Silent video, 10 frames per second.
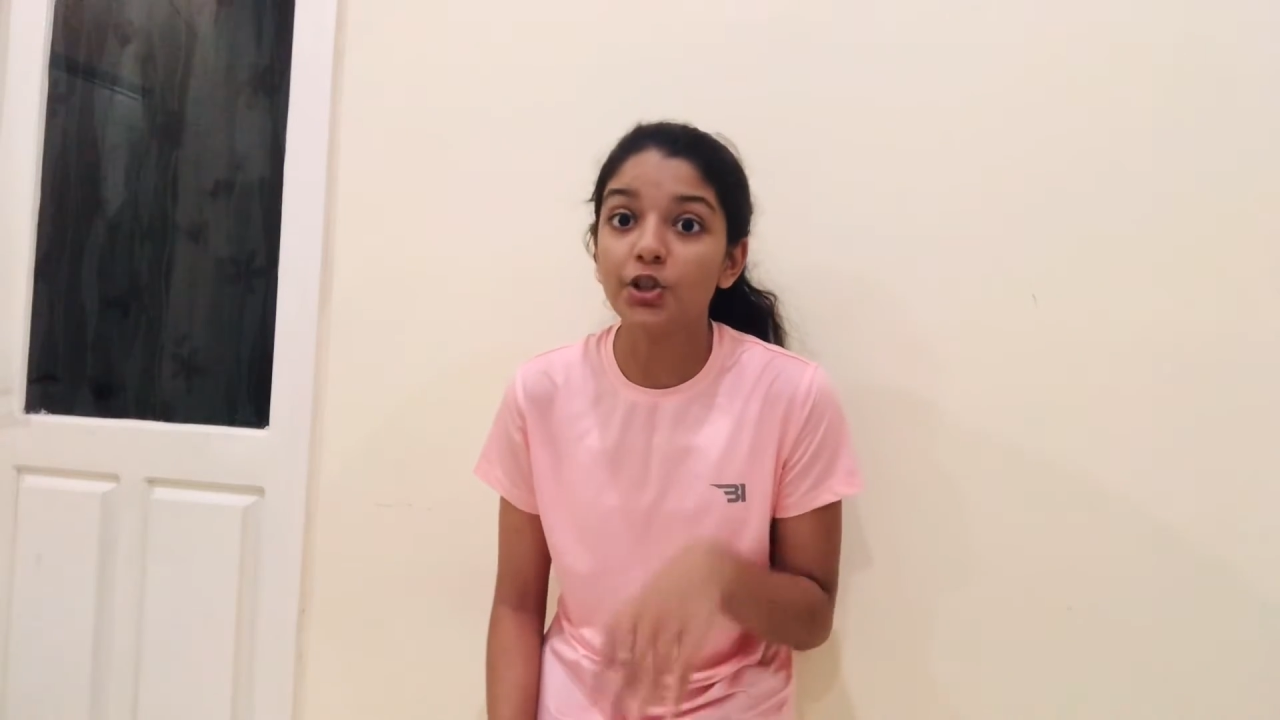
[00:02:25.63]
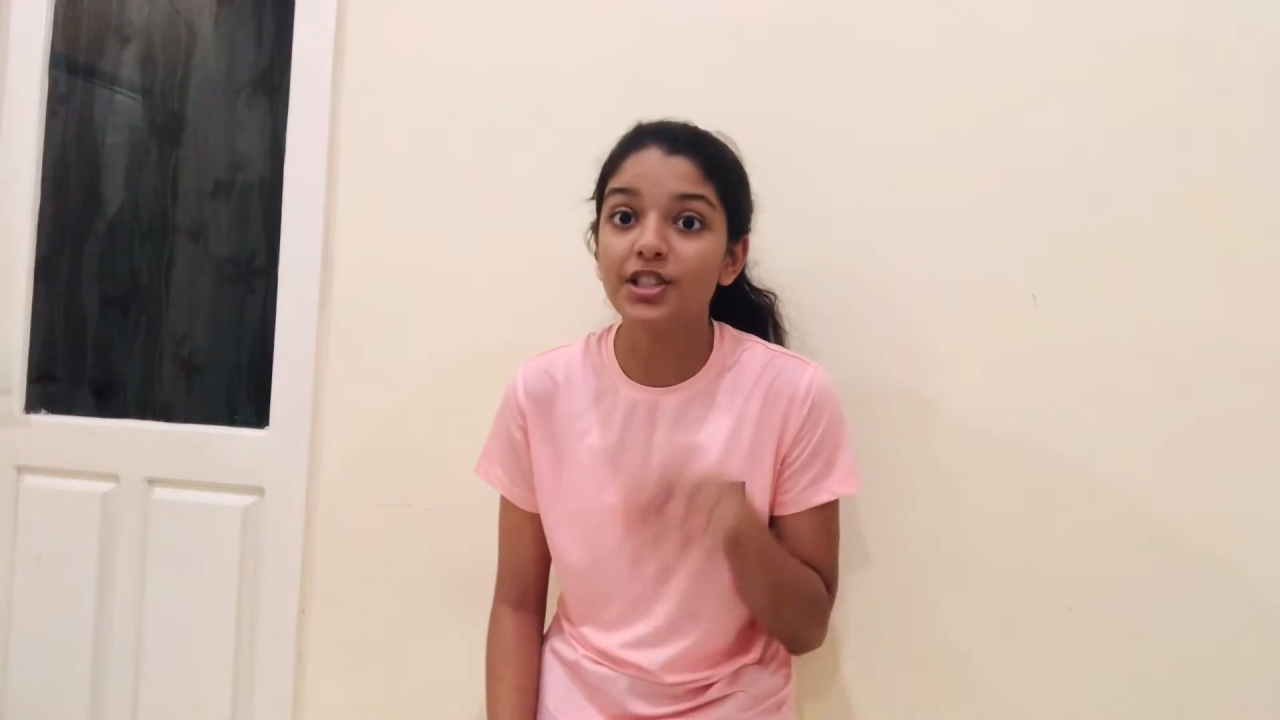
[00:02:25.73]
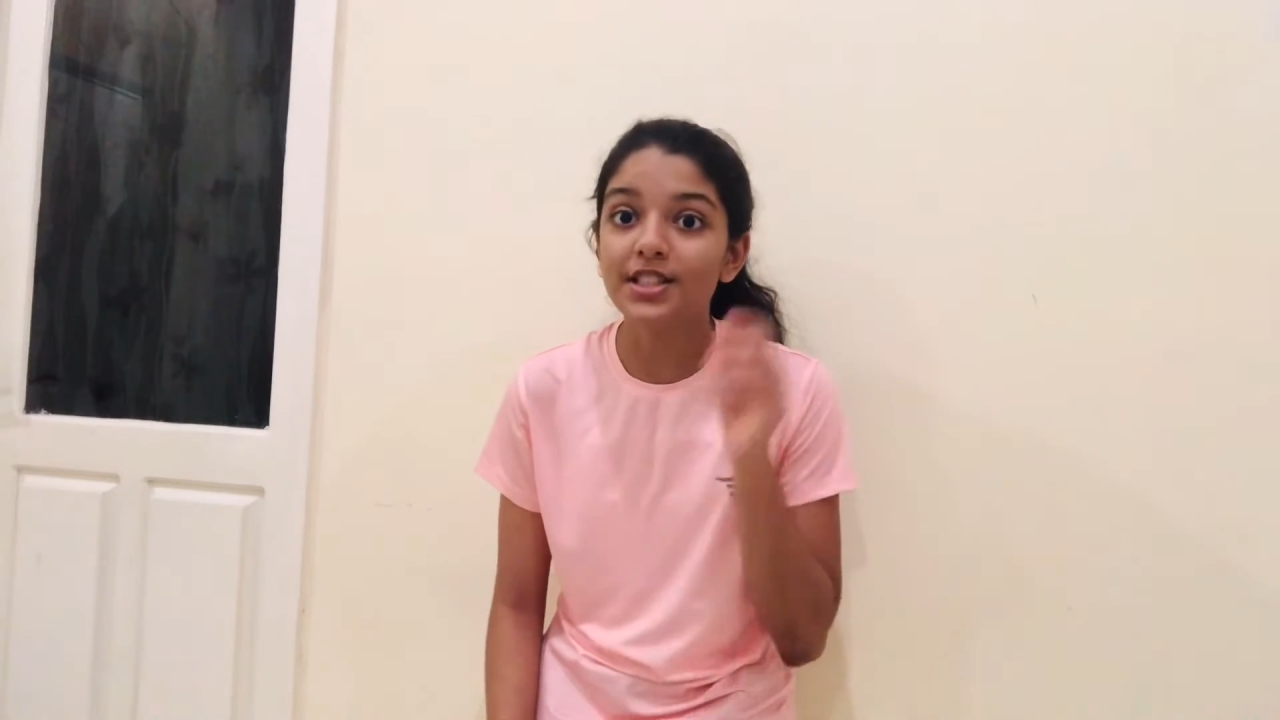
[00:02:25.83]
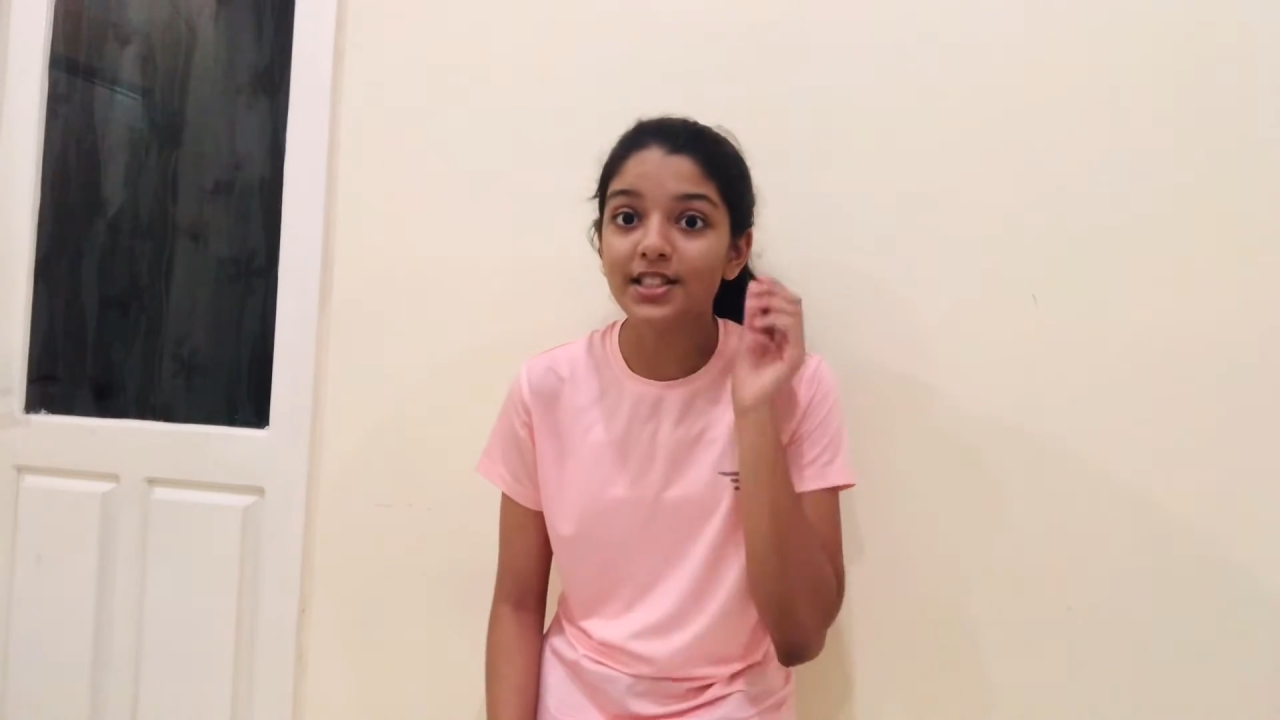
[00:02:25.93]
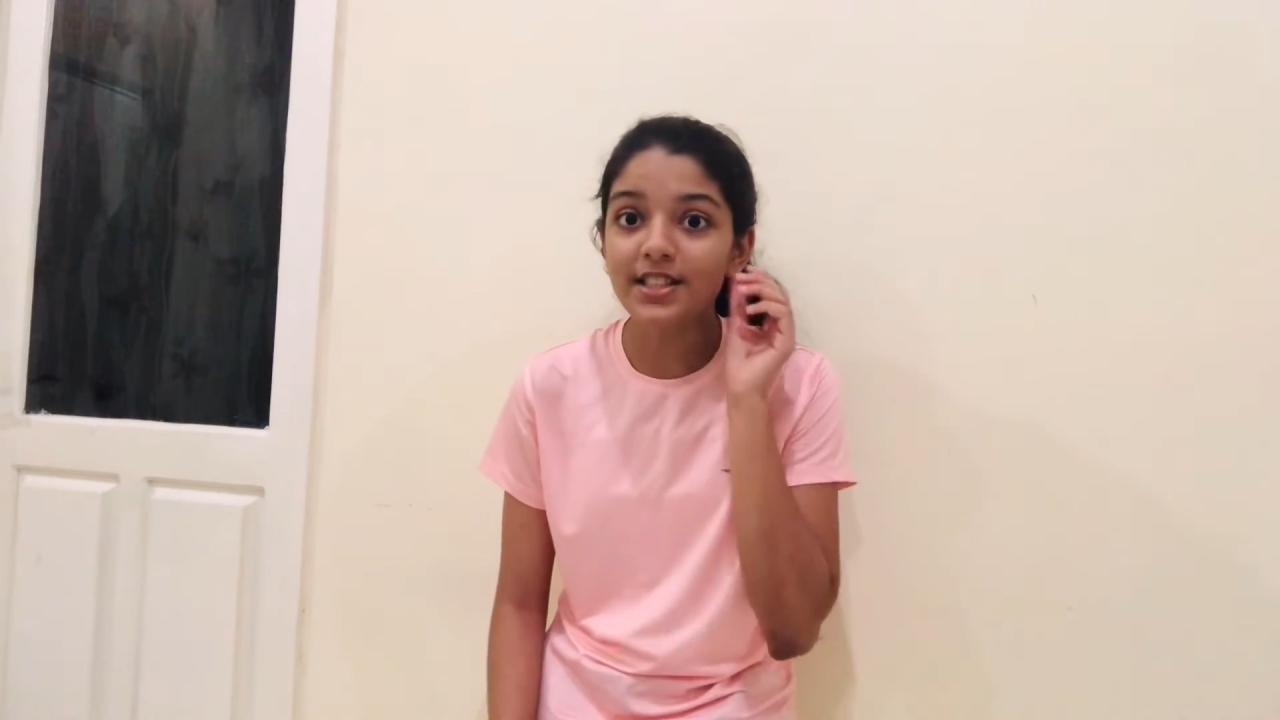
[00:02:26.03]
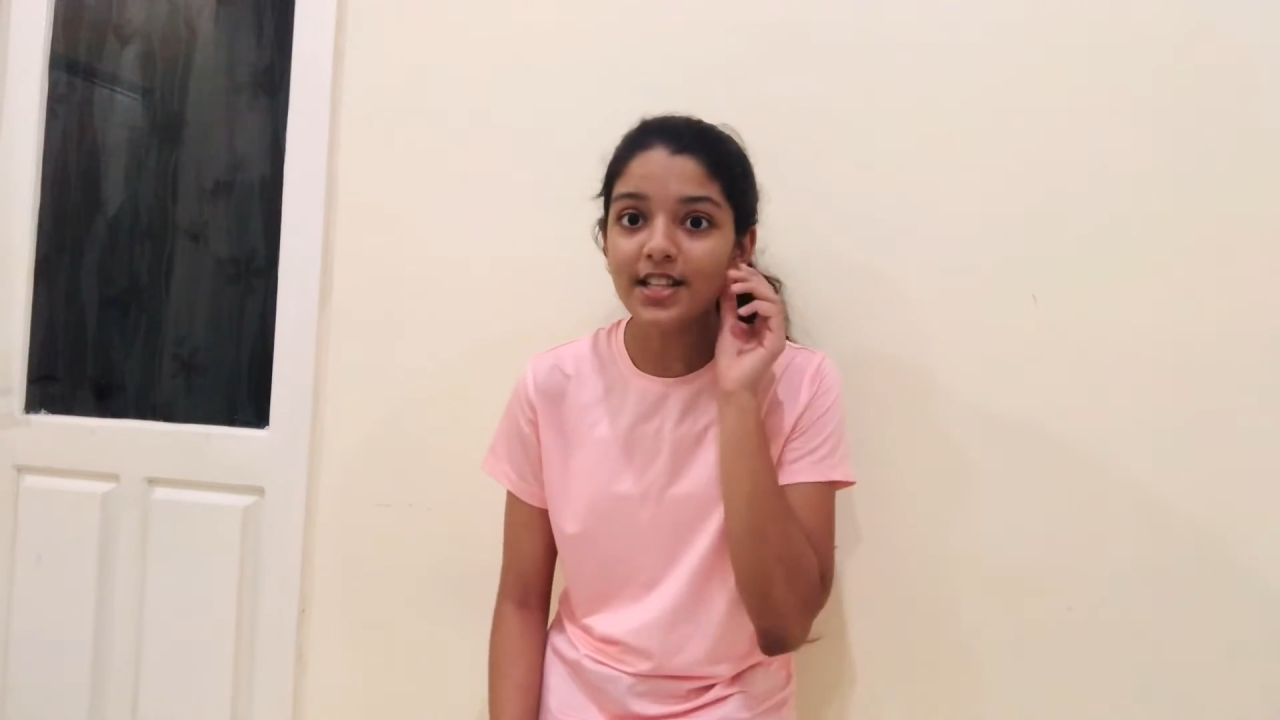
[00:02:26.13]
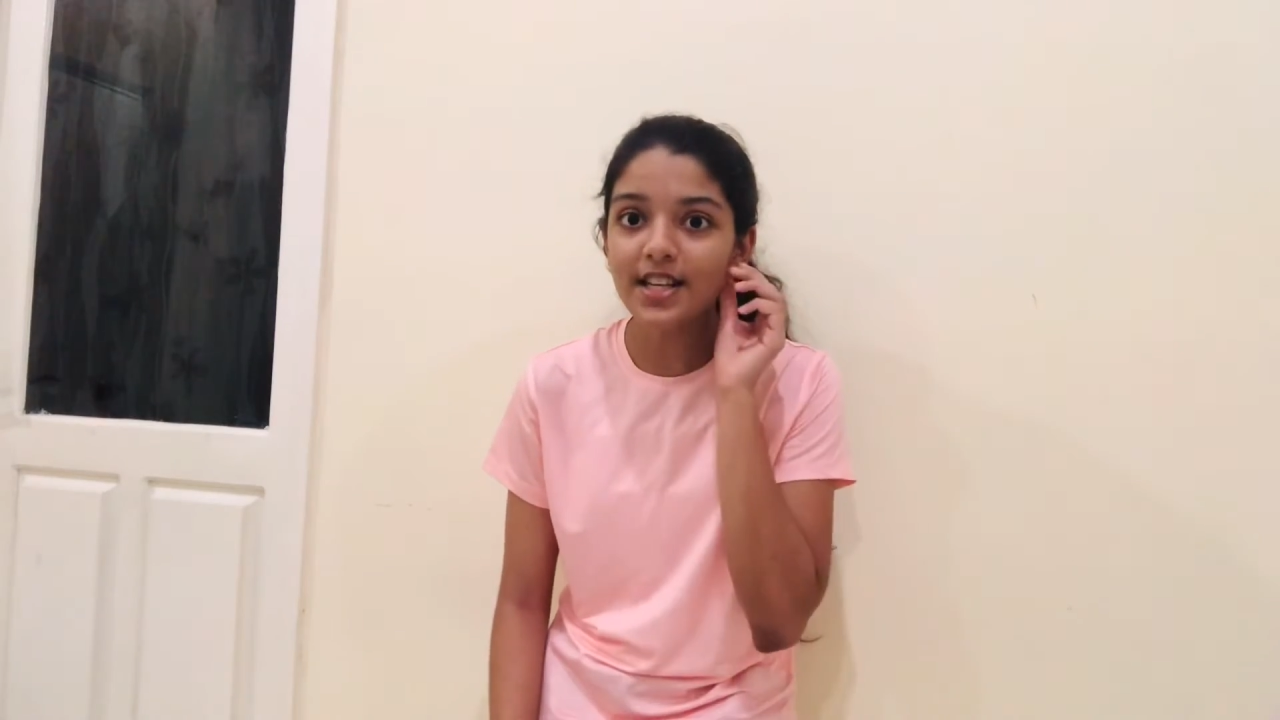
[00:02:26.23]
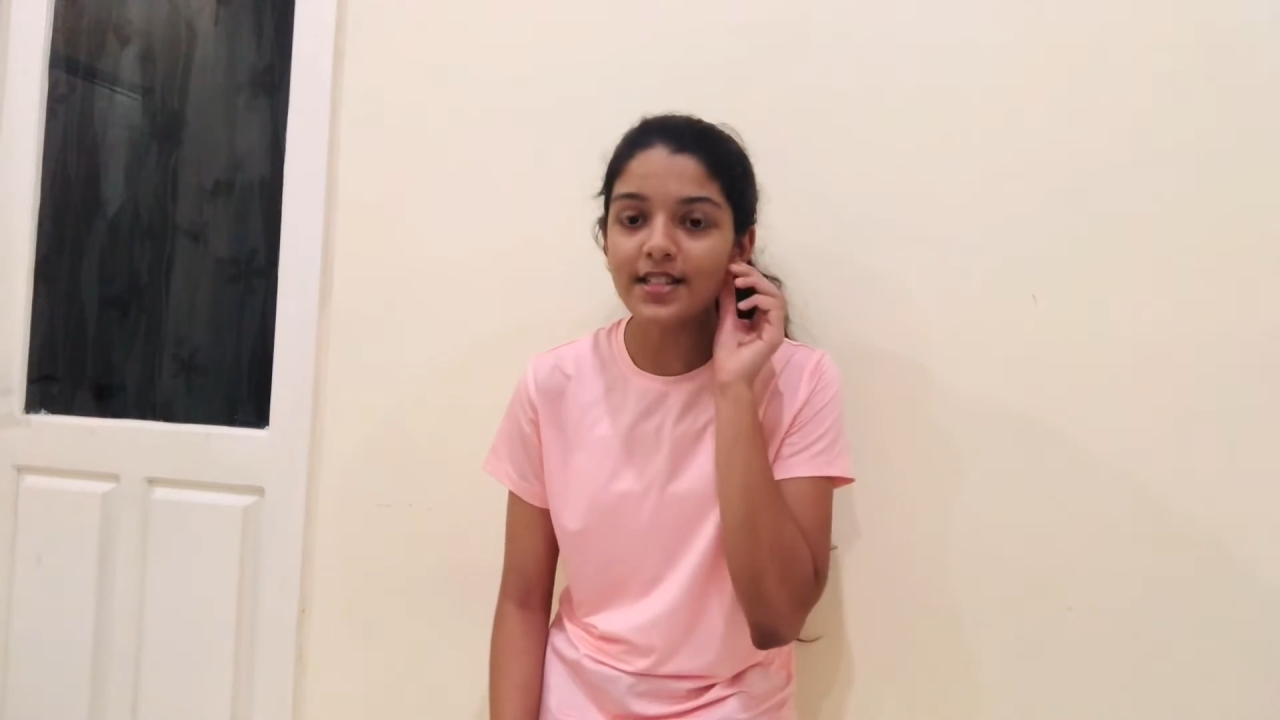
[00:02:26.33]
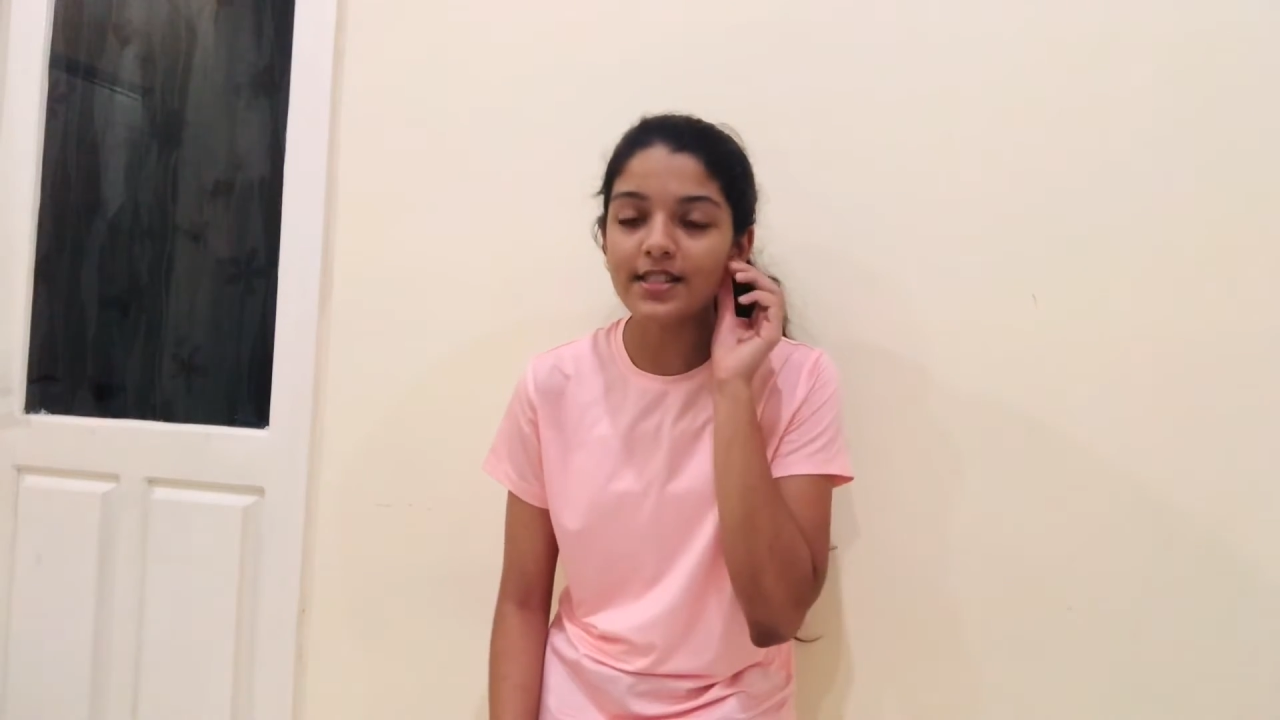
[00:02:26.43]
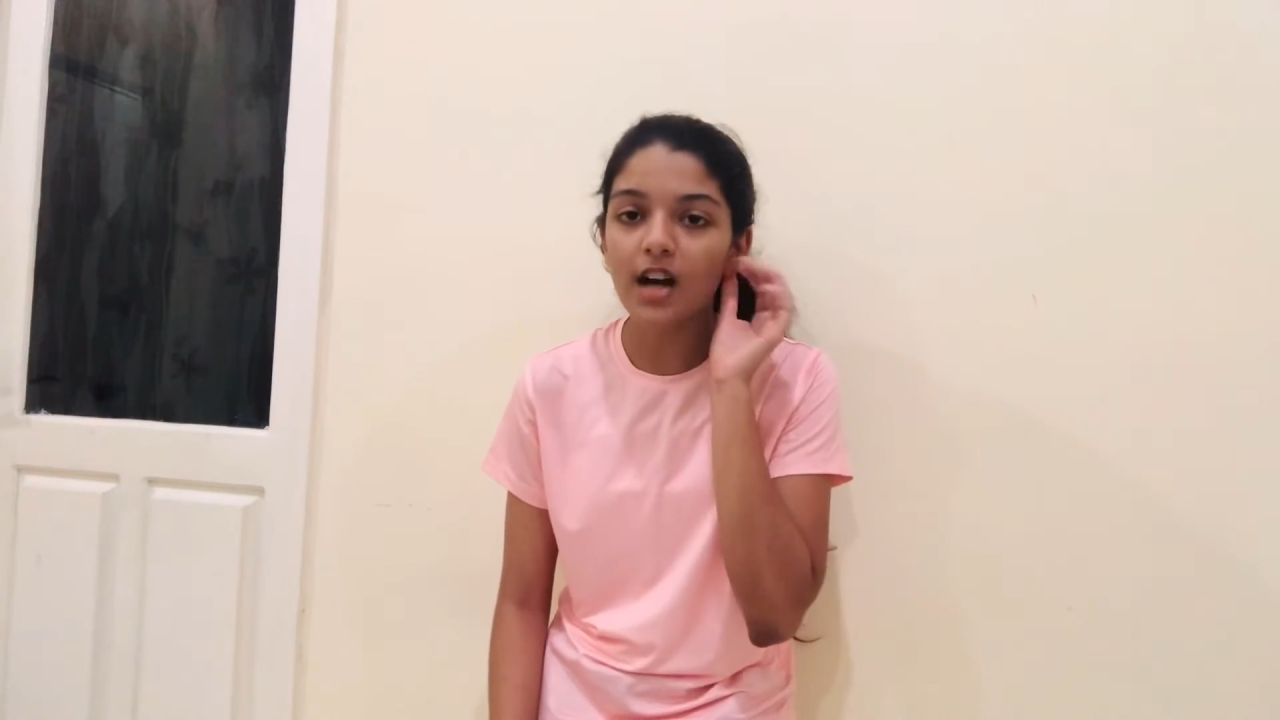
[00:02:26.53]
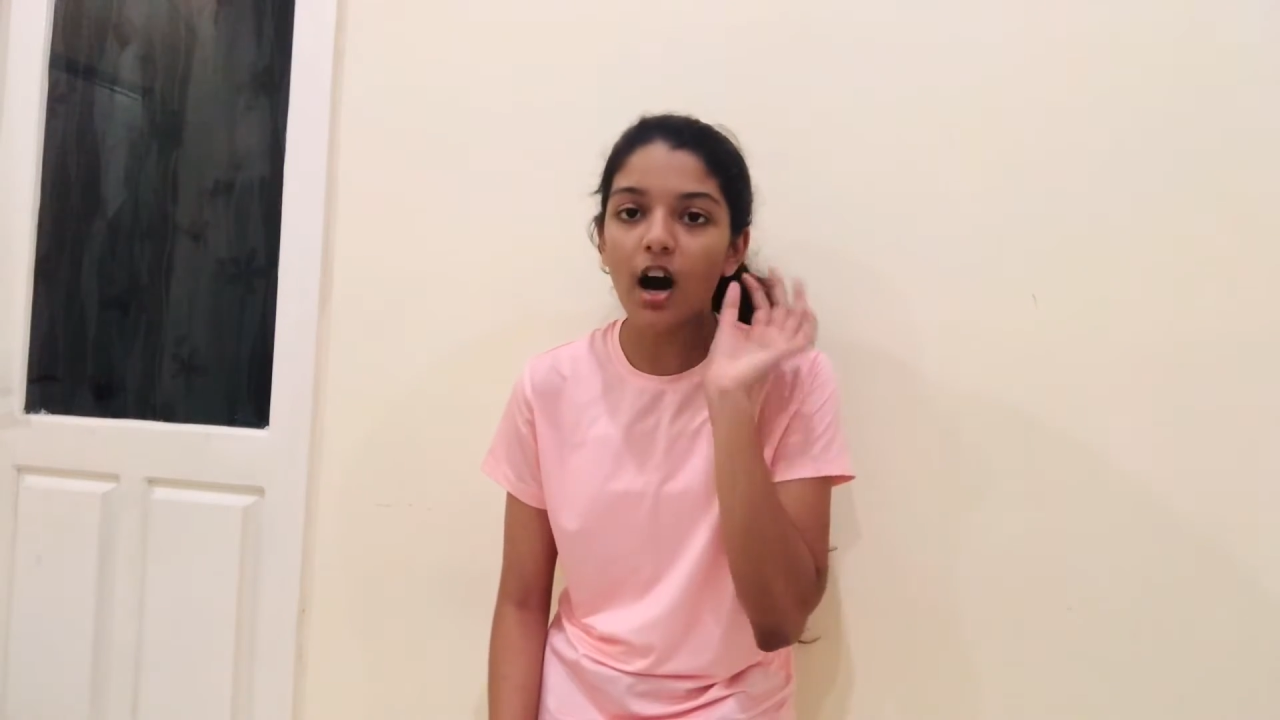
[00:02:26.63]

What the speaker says: earrings